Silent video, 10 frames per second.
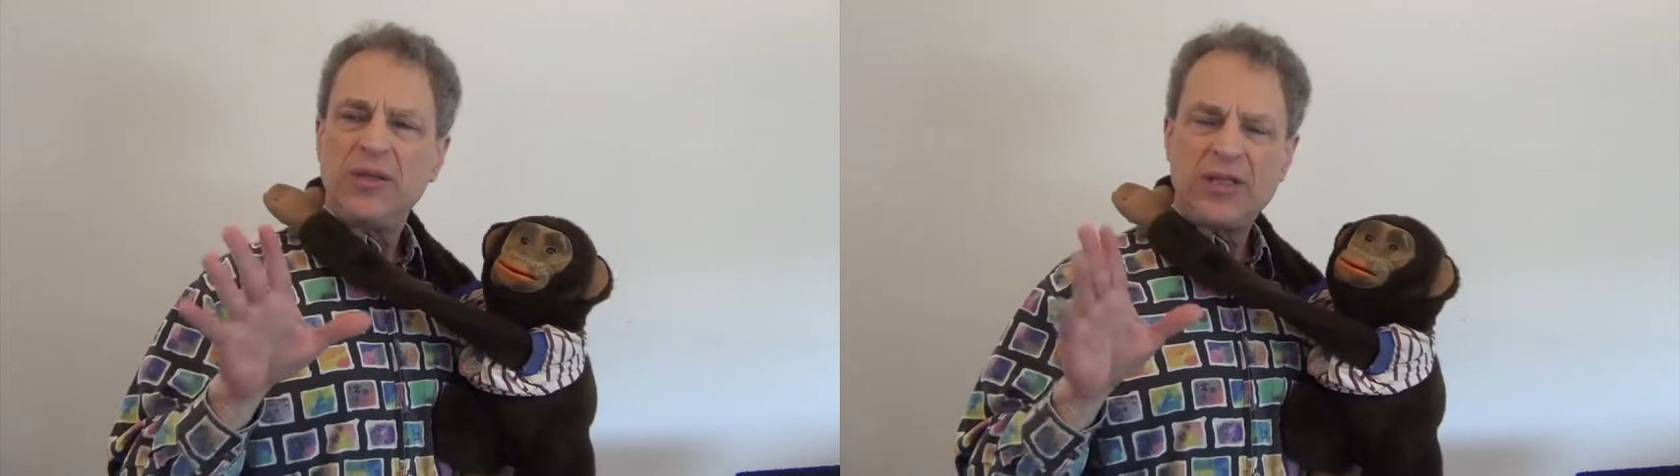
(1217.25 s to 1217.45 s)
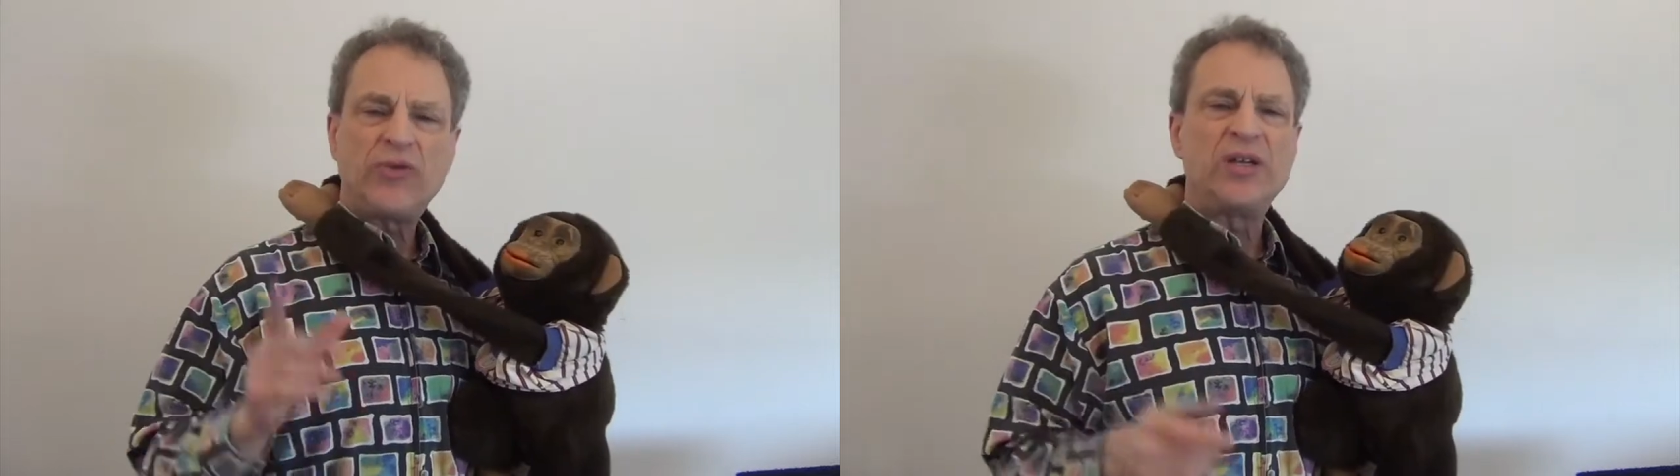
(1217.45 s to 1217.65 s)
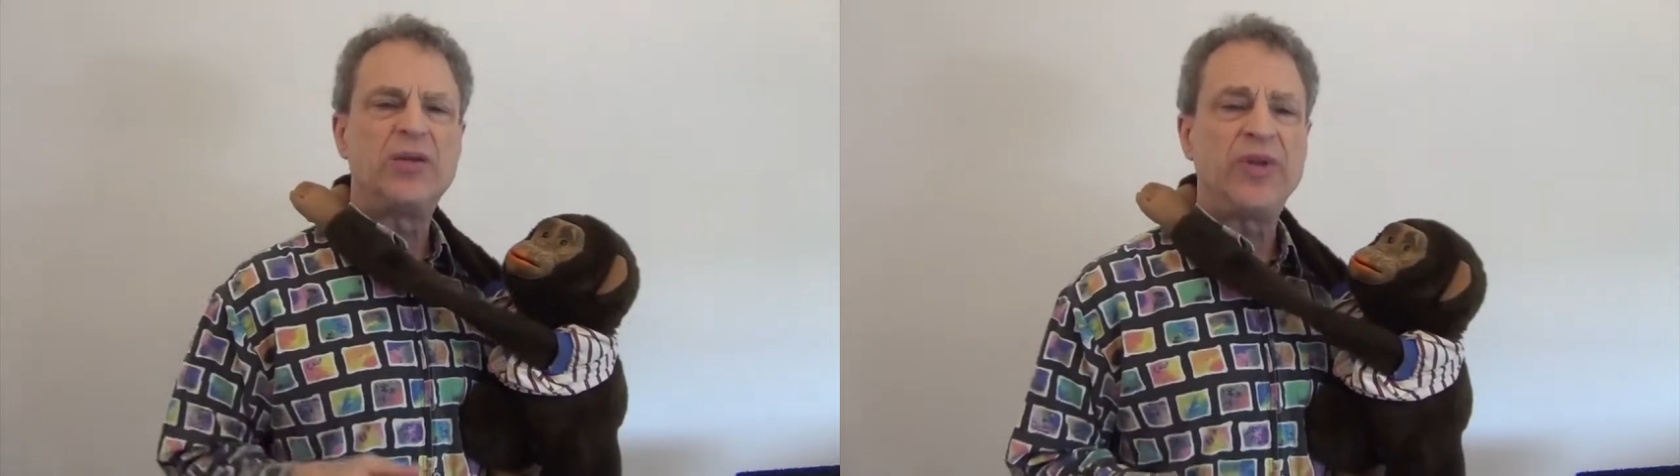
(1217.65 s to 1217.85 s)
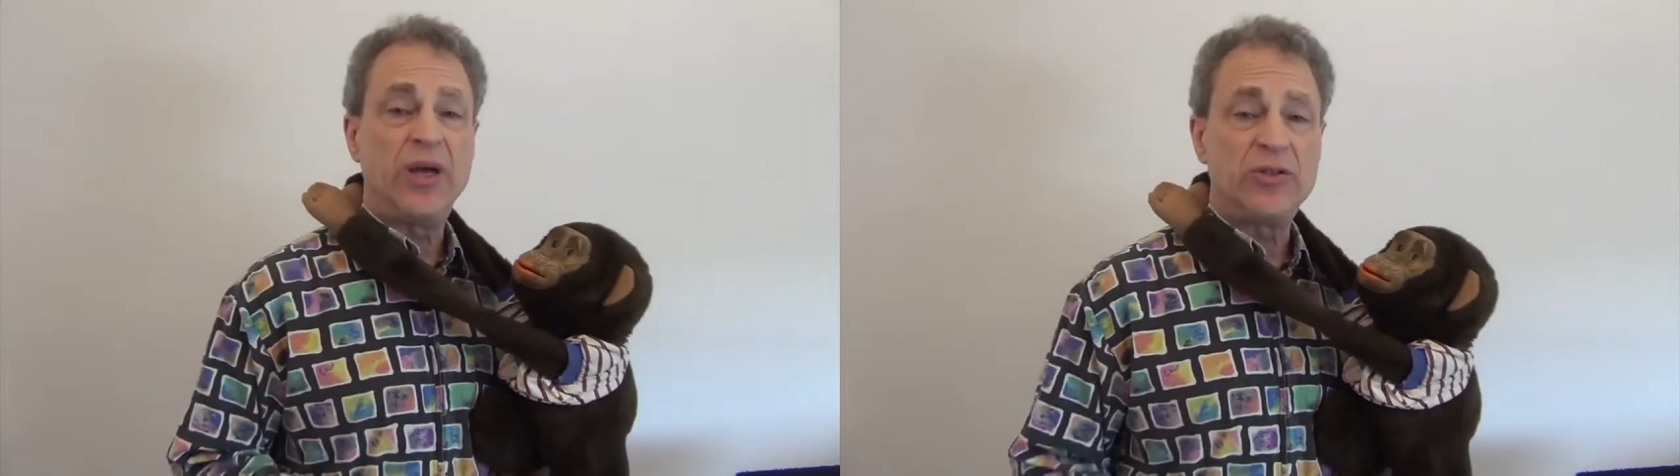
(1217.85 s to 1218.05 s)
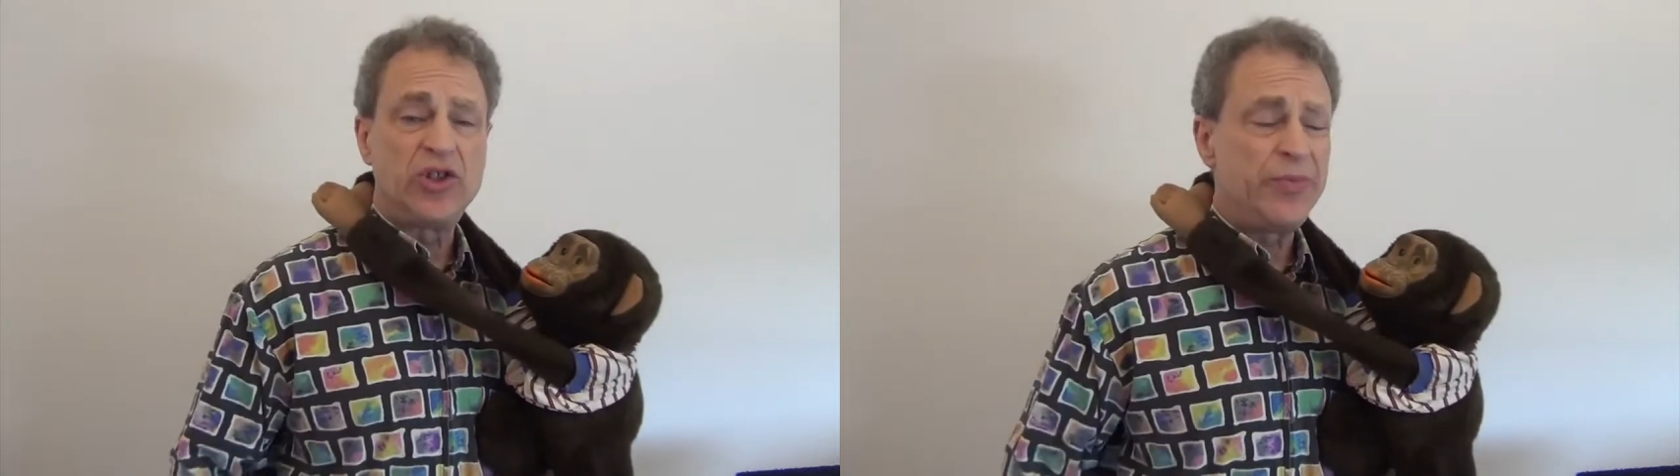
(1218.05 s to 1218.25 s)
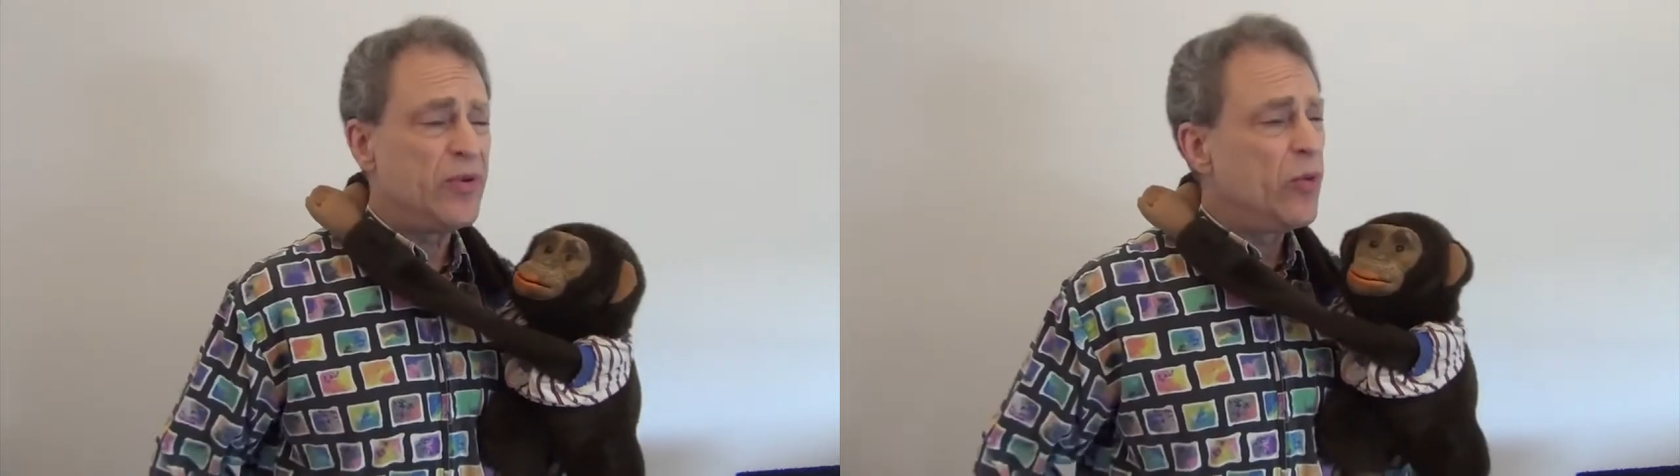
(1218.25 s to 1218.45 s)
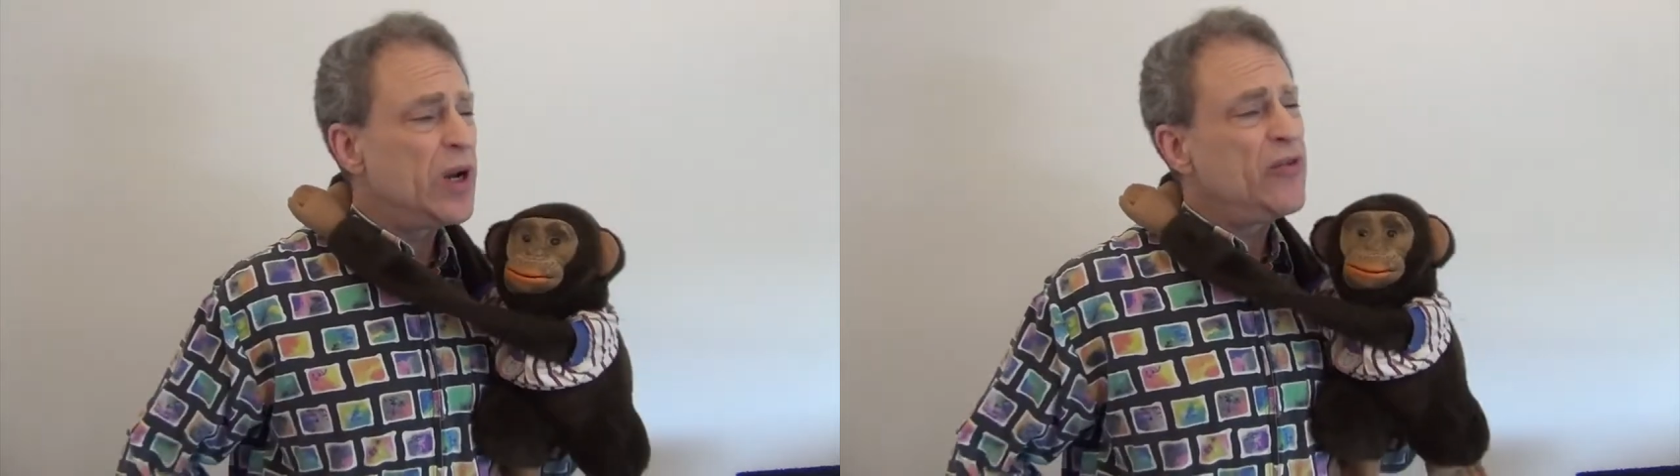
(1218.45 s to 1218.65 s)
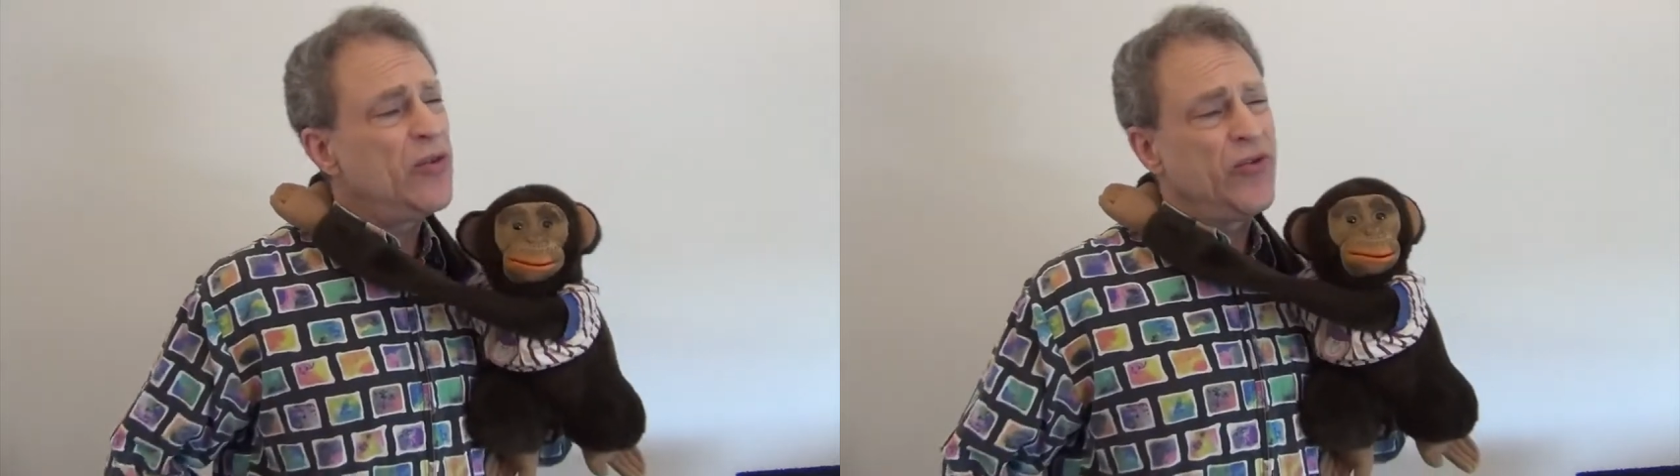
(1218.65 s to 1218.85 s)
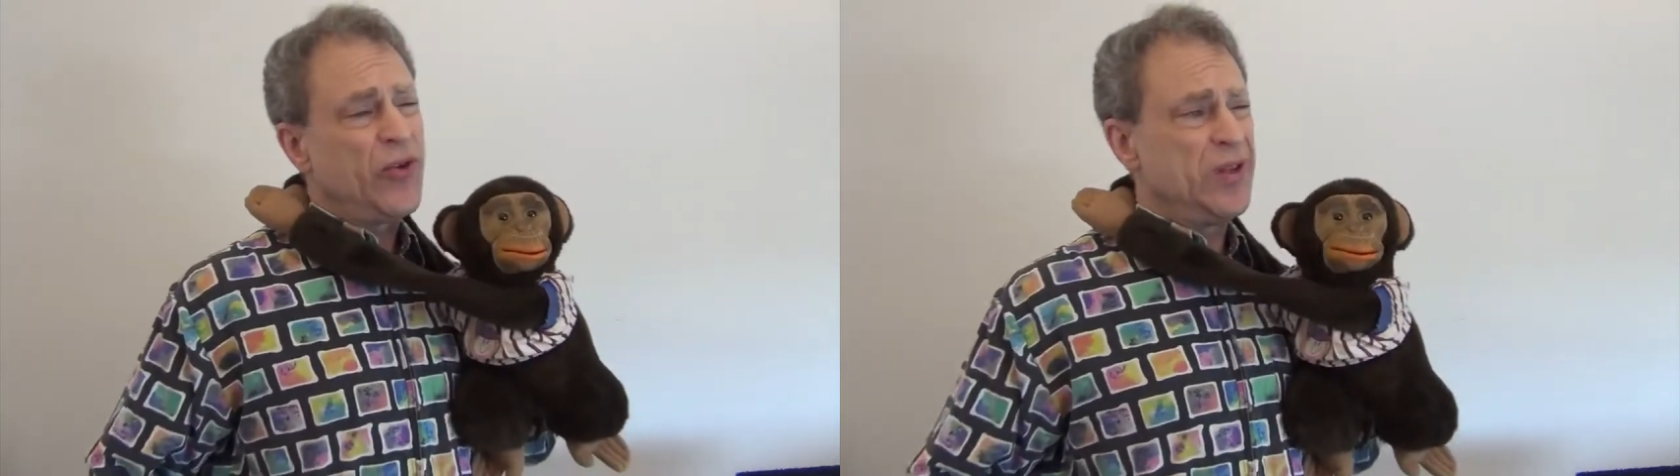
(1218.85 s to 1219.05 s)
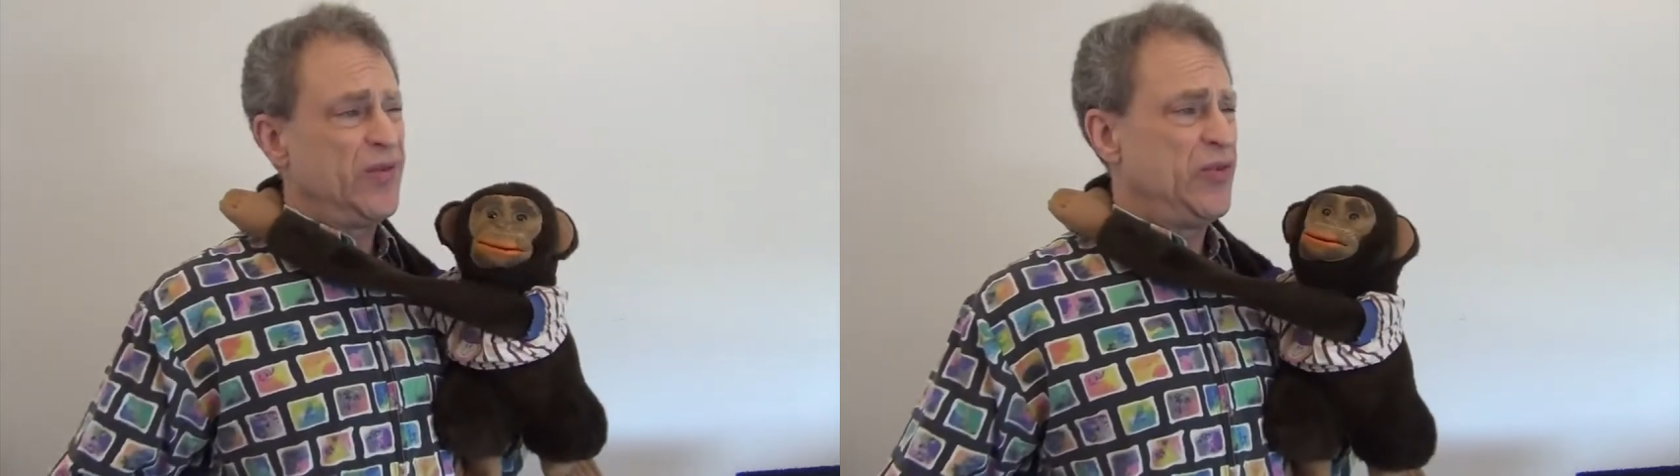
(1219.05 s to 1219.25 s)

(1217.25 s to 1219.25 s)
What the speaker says: Let's try something else. Chippy, what if a friend